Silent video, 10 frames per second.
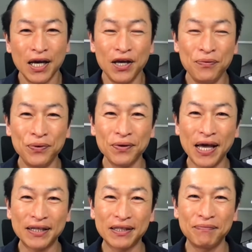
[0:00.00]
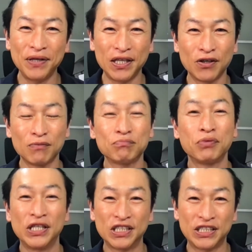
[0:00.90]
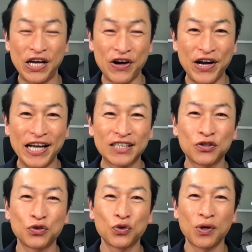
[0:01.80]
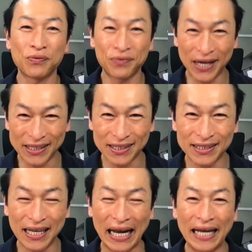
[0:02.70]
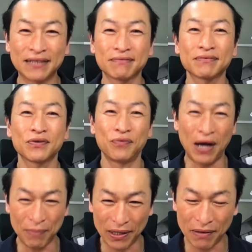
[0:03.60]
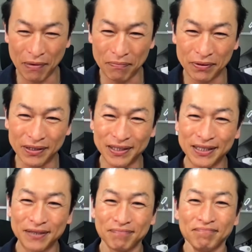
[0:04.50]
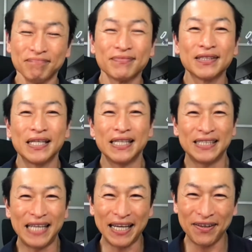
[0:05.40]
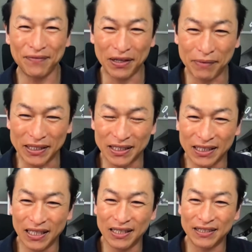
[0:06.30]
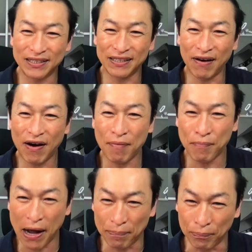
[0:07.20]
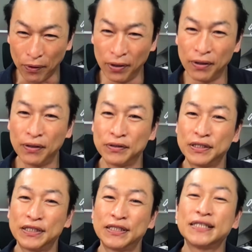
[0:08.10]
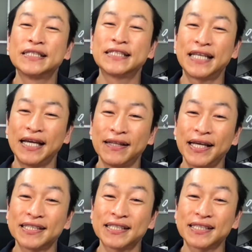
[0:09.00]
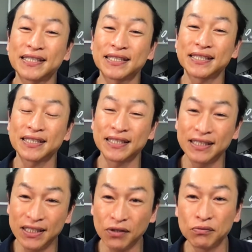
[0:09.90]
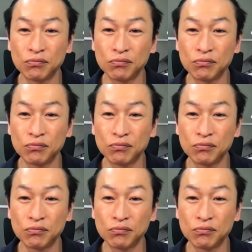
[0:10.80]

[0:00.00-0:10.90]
If you like the video, please share it to your friends and family members. Thank you very much. Saramapo. Okay, let's go.